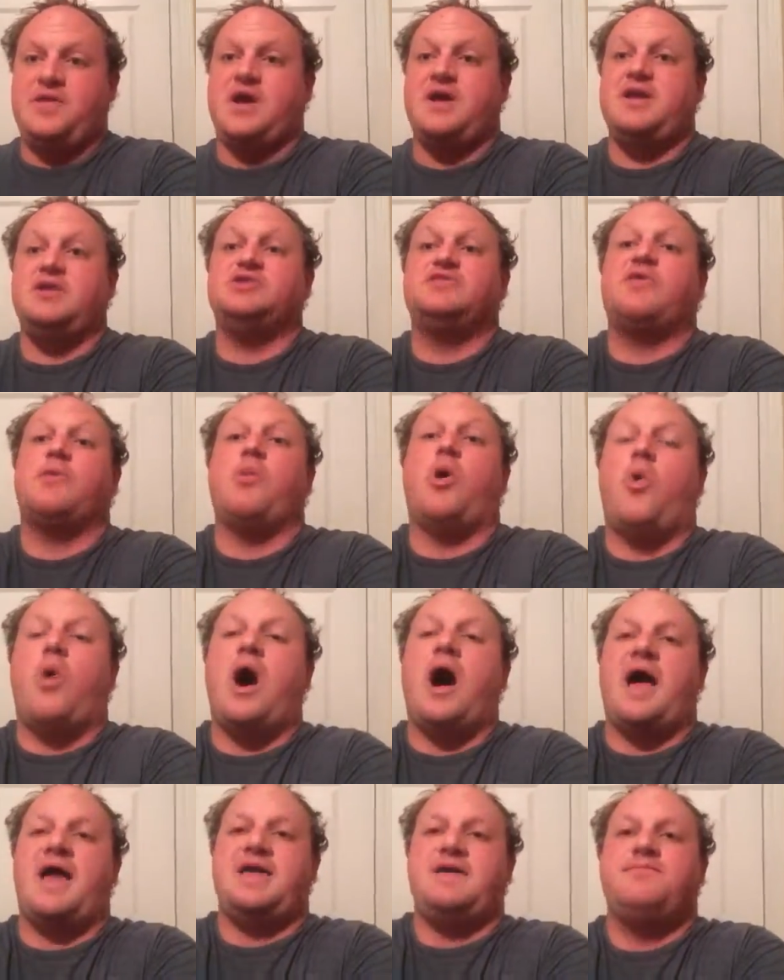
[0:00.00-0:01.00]
uh, he's from
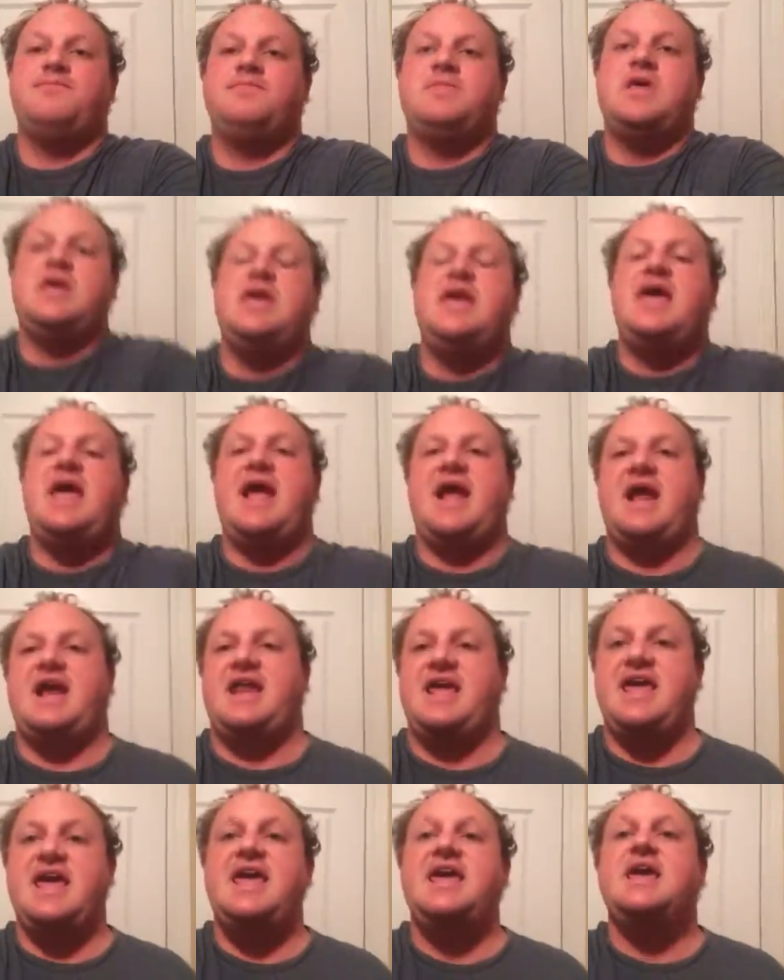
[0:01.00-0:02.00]
Hawaii, and
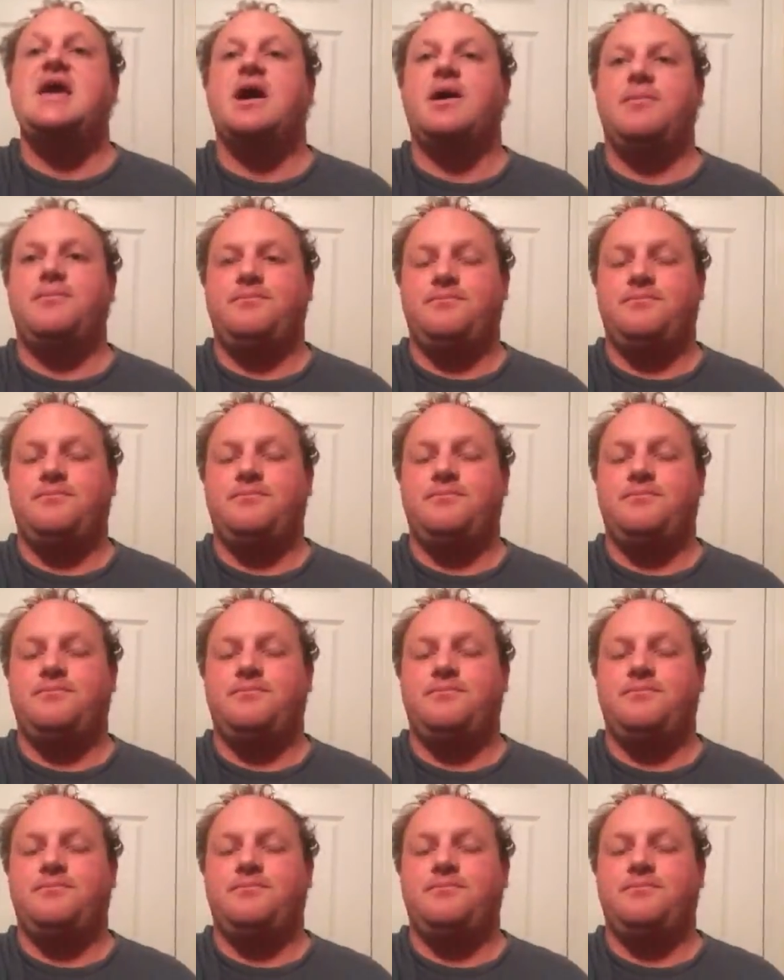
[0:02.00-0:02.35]
he